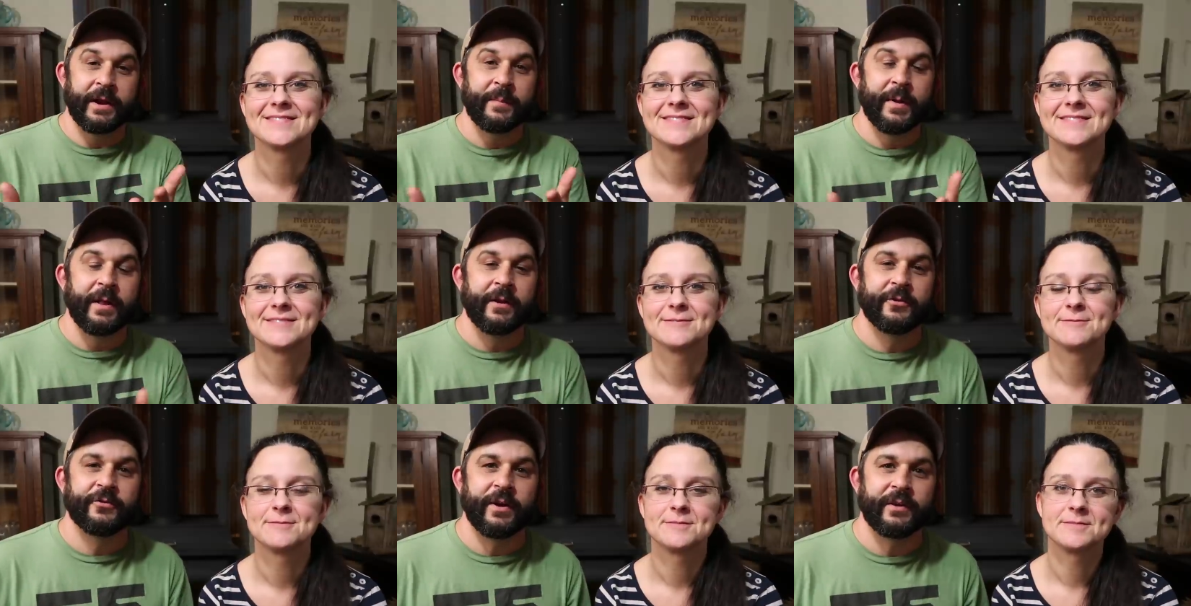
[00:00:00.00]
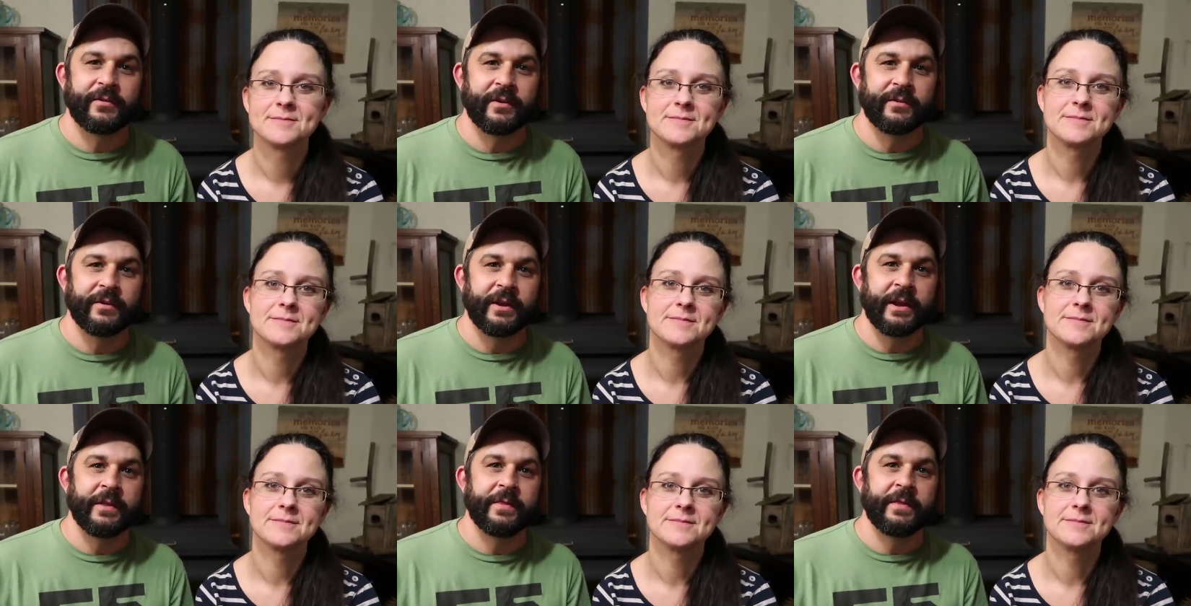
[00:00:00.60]
Speaker 1: email address is
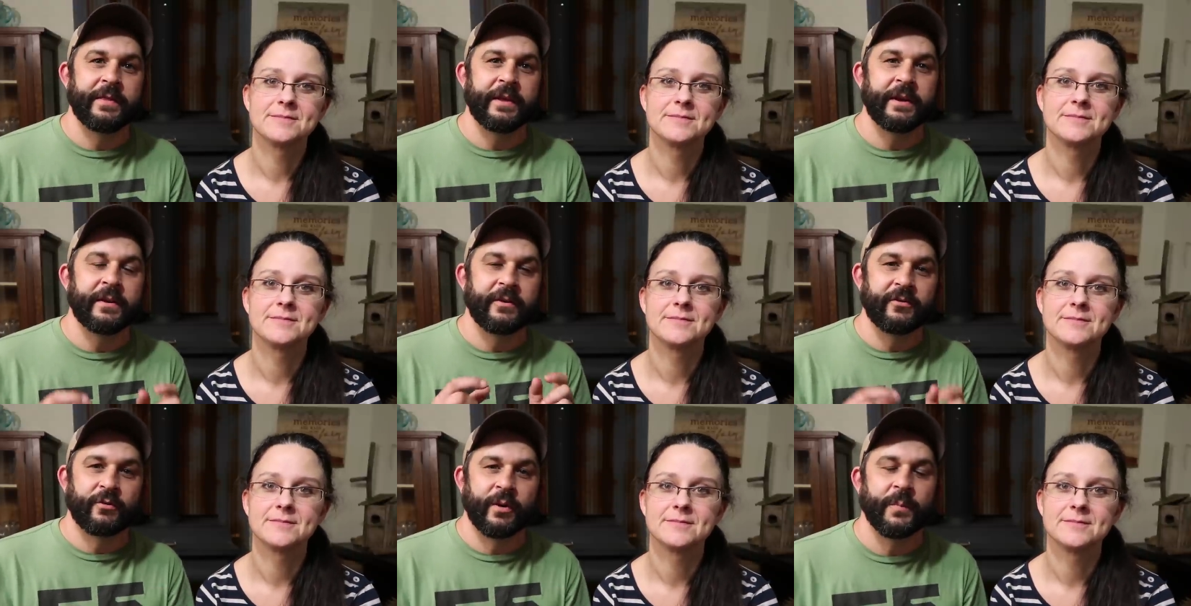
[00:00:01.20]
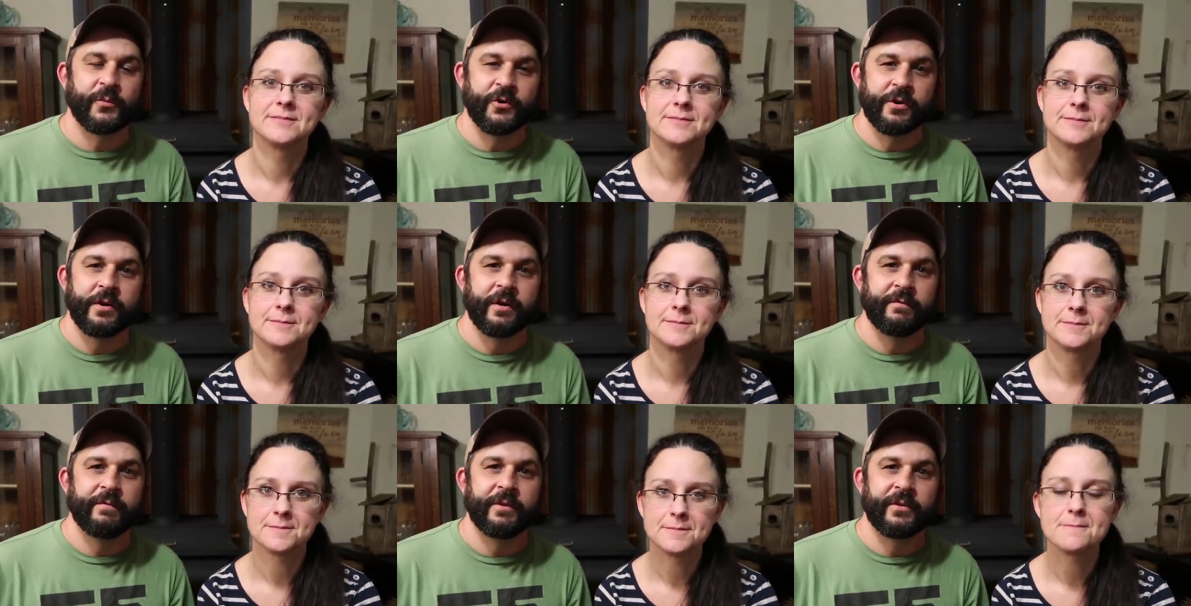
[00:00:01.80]
in the description
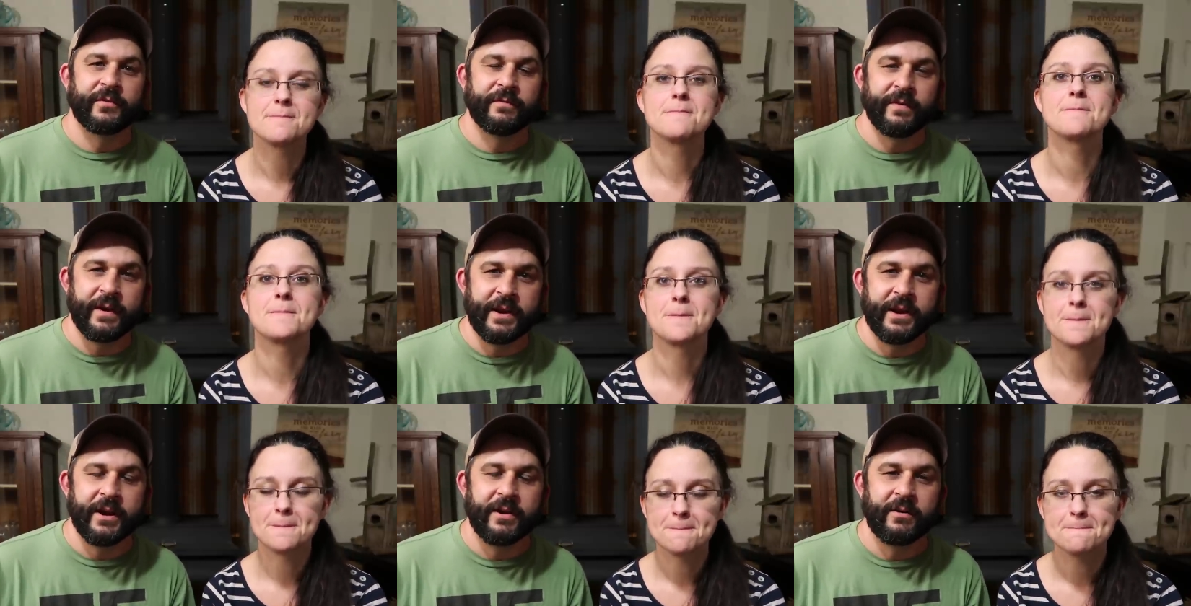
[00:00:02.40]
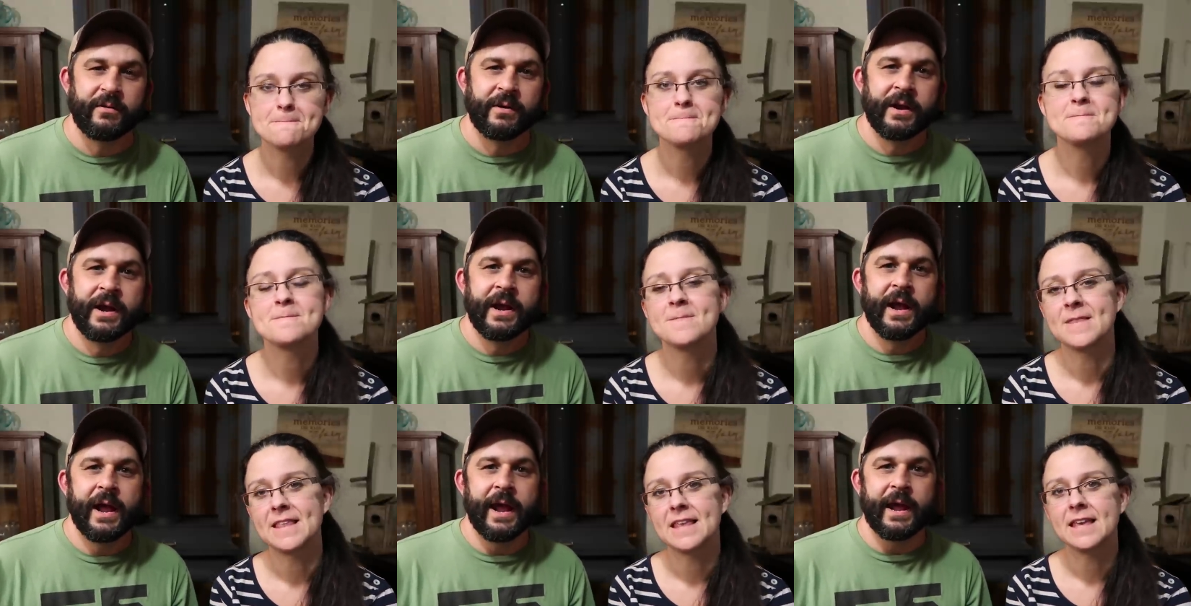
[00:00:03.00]
of this video,
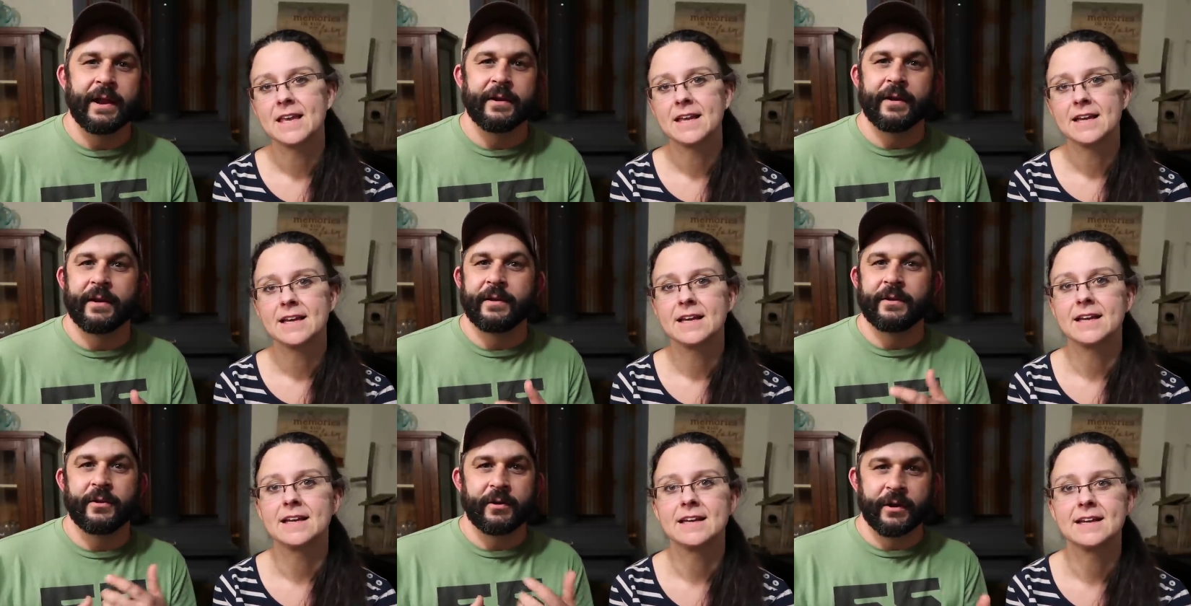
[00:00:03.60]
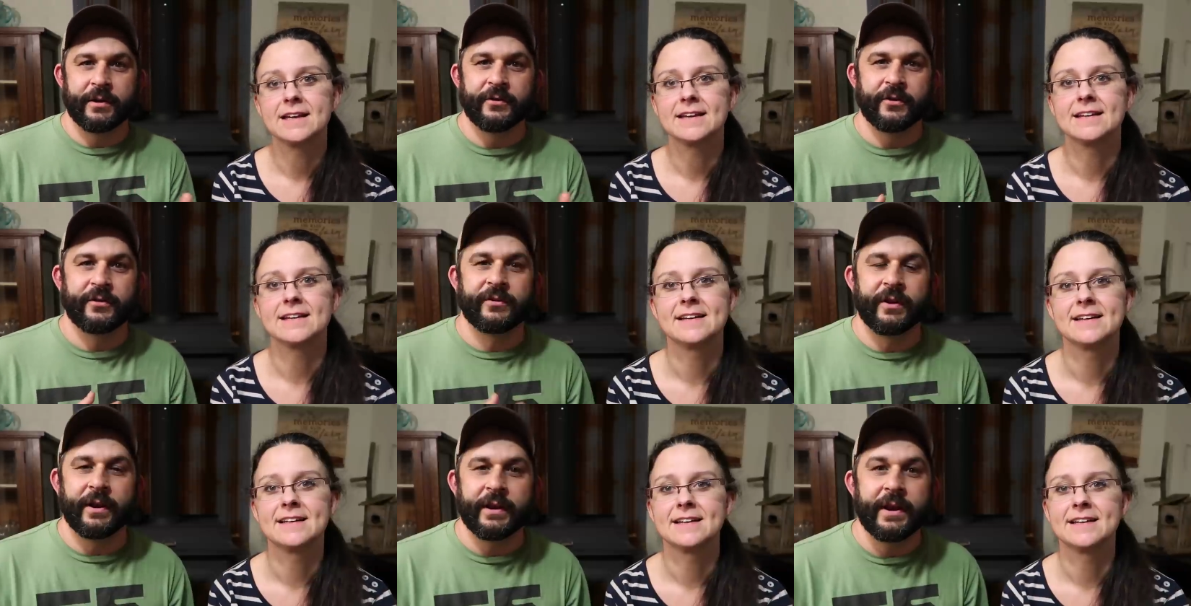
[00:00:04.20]
and you can
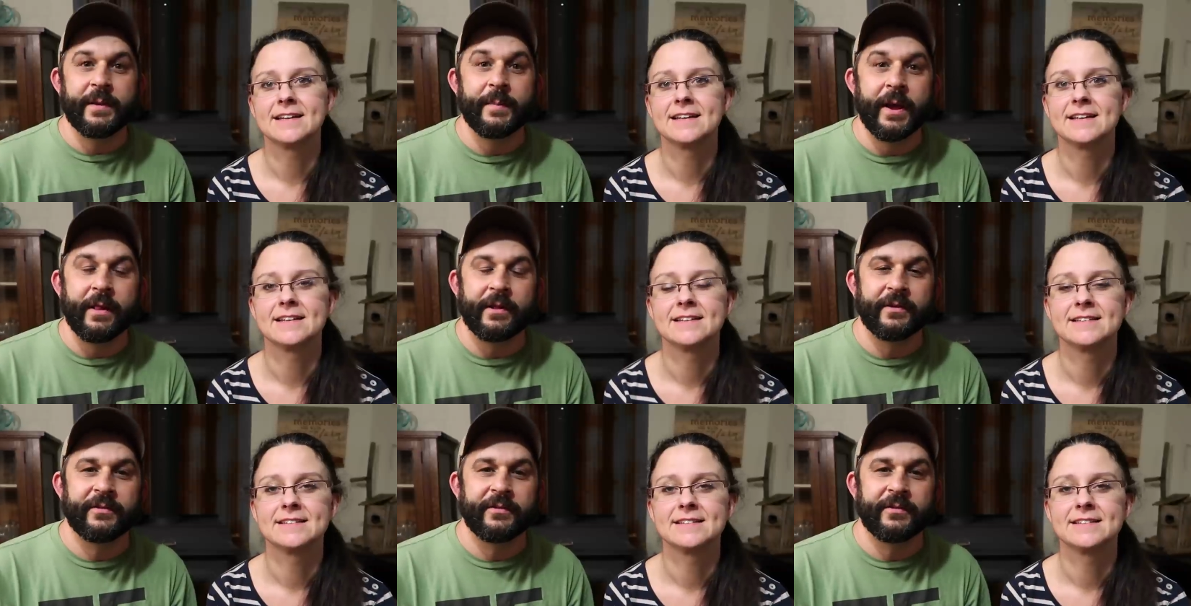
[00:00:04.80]
just email